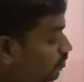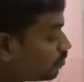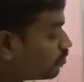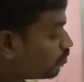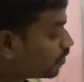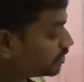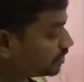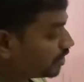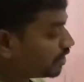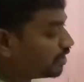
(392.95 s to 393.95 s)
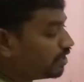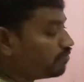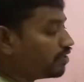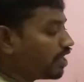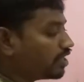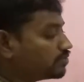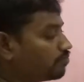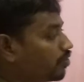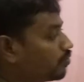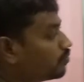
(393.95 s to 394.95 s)
1 and N1 as
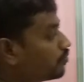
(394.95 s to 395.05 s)
mu.